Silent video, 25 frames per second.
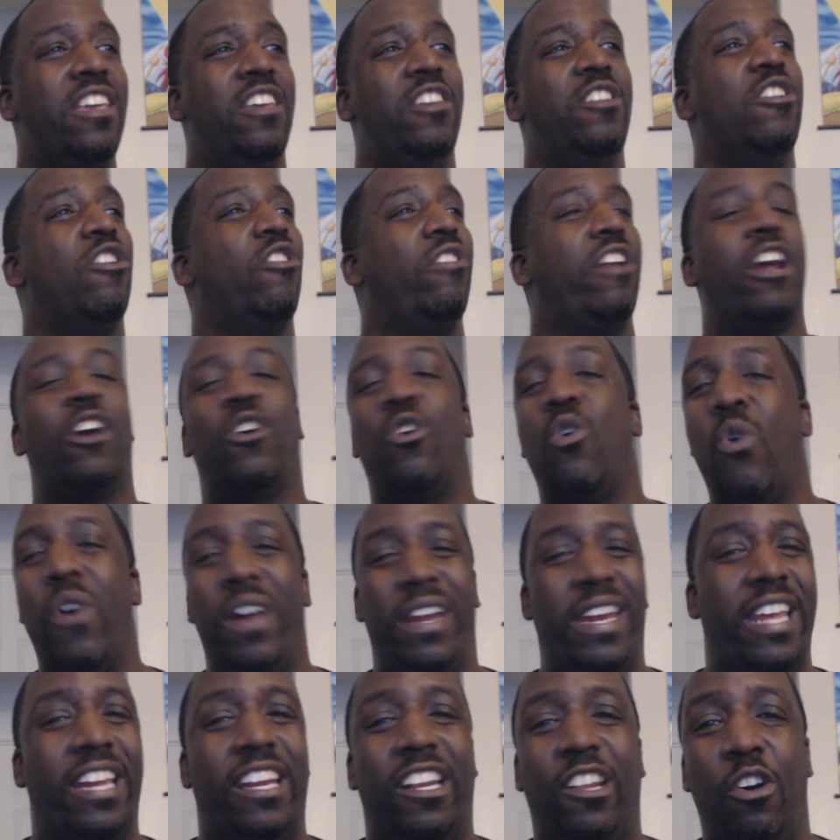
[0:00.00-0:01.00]
You know, they're
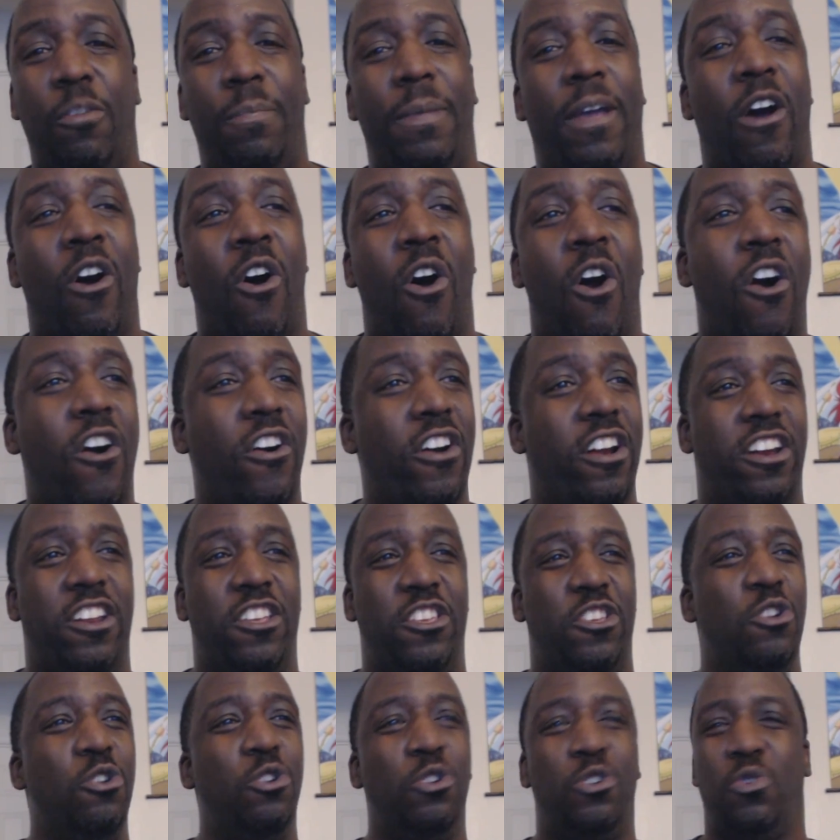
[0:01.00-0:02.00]
going in a little bit harder
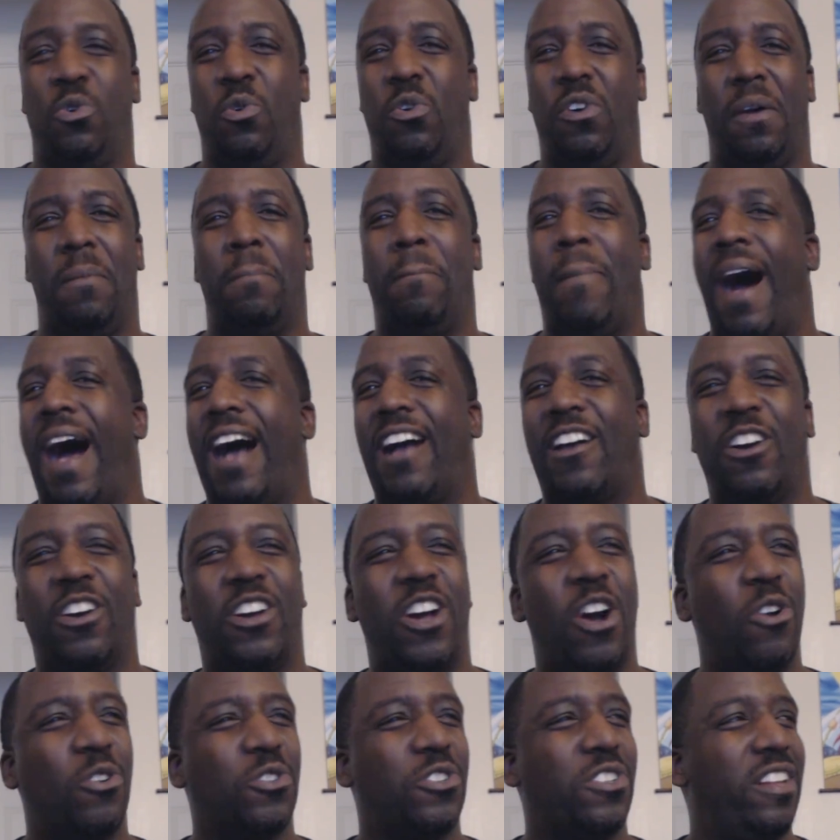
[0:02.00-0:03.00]
than usual. And
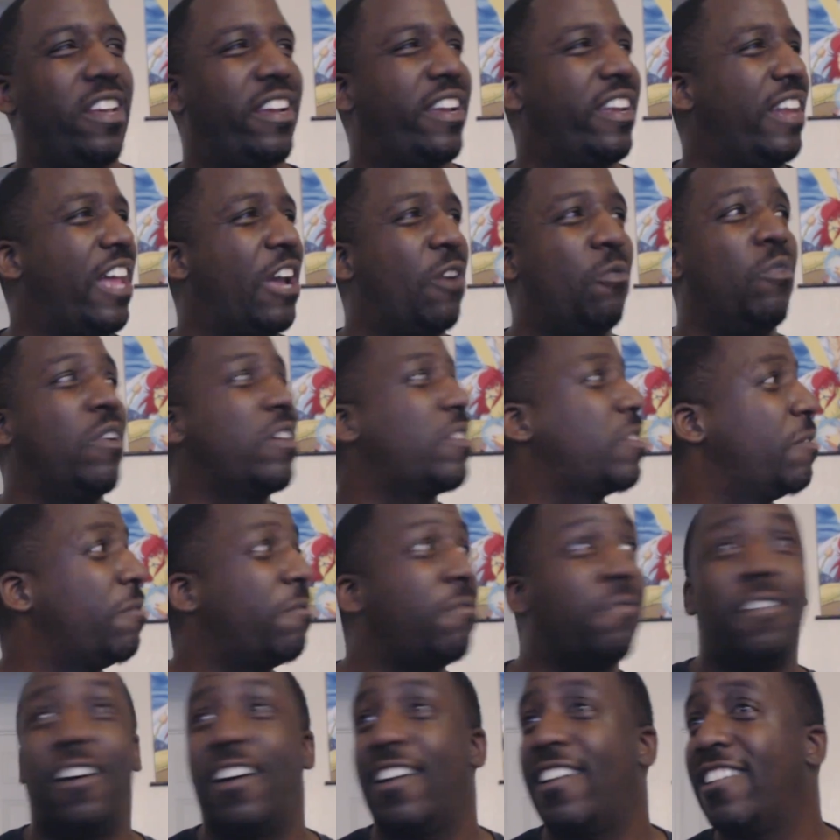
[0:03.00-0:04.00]
Bakugo's looking like, what
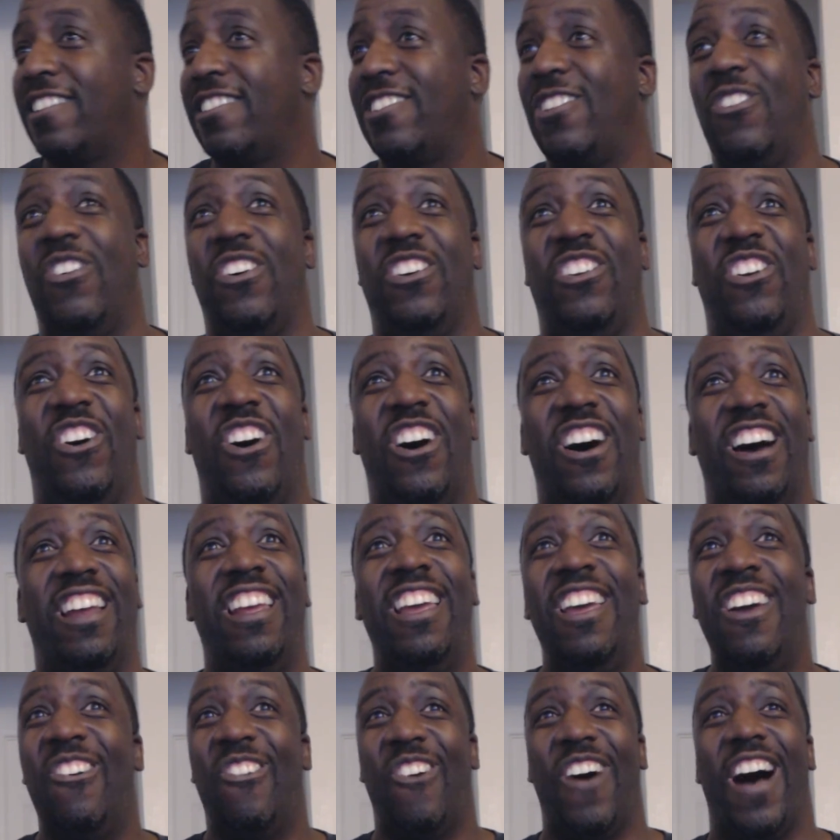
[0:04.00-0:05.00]
the fuck is going on?